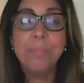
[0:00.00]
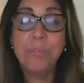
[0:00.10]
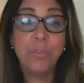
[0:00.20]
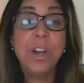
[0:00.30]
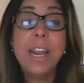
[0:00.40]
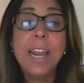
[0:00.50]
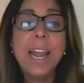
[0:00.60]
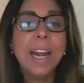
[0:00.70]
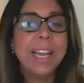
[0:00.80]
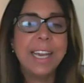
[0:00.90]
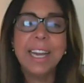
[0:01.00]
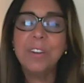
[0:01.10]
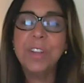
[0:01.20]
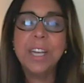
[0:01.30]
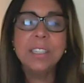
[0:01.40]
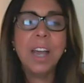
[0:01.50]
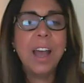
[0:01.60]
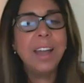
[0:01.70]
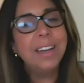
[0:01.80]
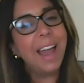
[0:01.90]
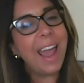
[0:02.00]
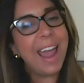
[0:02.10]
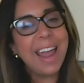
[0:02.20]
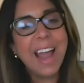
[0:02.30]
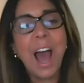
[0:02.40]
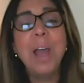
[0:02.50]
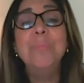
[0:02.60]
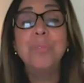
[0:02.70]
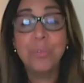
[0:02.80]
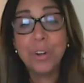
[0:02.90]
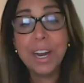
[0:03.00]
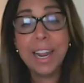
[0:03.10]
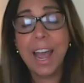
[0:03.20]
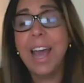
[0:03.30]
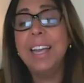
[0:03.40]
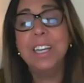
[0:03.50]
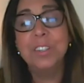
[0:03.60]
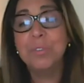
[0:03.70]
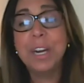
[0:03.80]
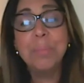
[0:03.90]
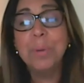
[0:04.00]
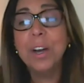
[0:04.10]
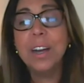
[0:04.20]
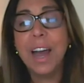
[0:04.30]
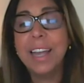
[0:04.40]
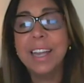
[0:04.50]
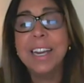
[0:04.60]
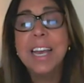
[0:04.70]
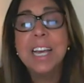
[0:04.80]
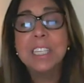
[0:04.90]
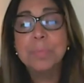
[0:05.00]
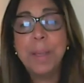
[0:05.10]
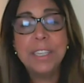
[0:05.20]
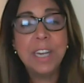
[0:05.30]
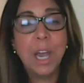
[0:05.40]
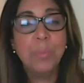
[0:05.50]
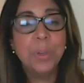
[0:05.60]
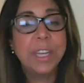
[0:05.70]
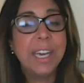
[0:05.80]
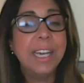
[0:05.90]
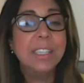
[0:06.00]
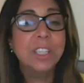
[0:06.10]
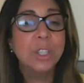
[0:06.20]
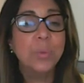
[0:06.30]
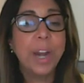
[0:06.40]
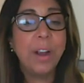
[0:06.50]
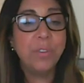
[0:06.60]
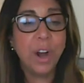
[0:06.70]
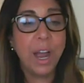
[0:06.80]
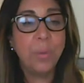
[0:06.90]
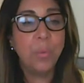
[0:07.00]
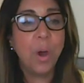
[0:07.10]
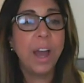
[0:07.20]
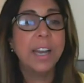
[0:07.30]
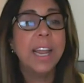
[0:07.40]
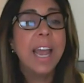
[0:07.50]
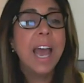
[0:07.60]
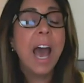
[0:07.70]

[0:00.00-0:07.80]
I'm free and I can get everything done, hey, I'm free. I can read a book. I can spend time with kids. Do whatever I want.